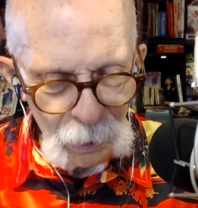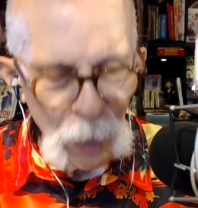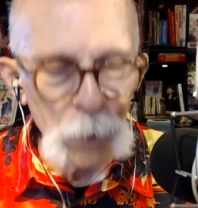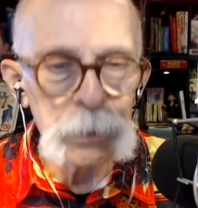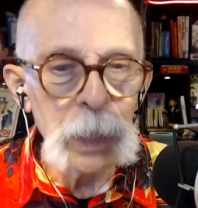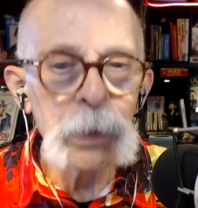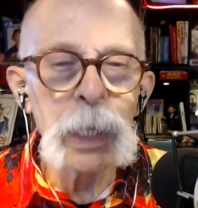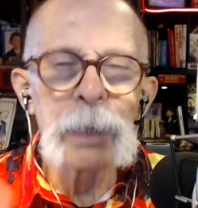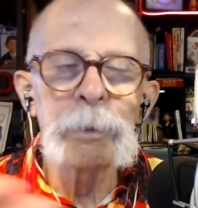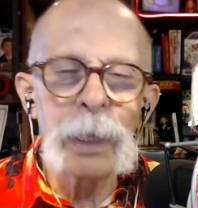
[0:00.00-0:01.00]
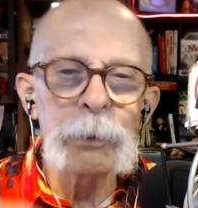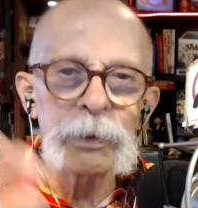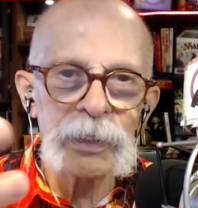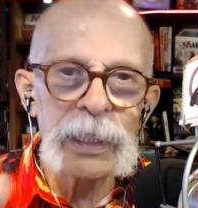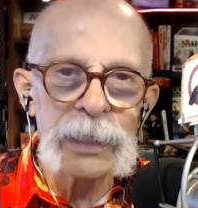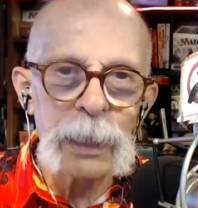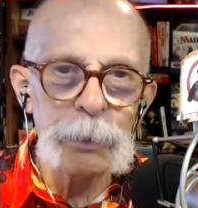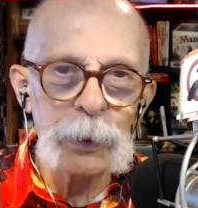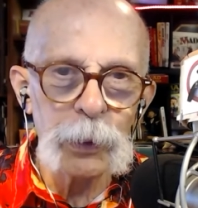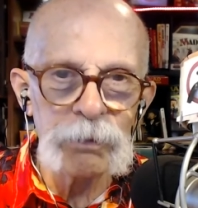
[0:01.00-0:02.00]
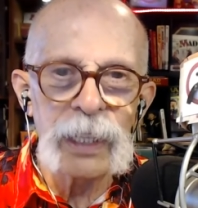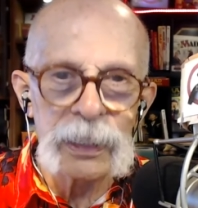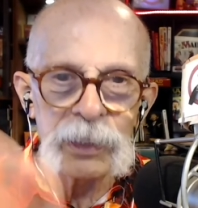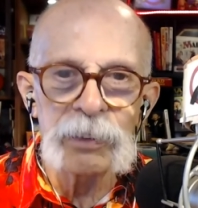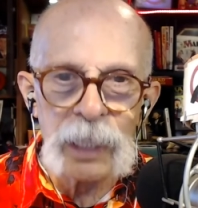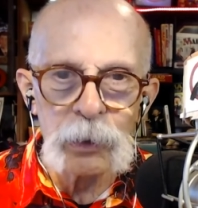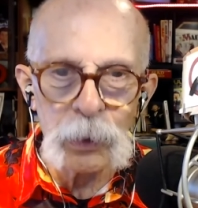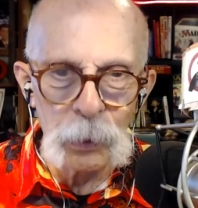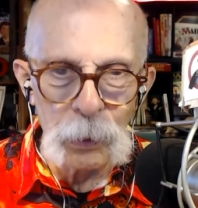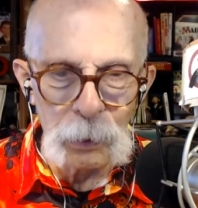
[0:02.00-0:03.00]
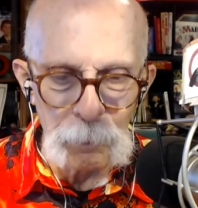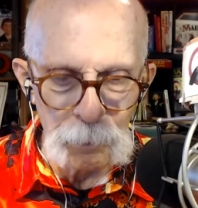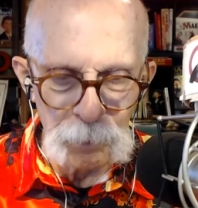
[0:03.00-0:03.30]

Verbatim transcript: Oh, no, I was saying that because vodka is alcohol.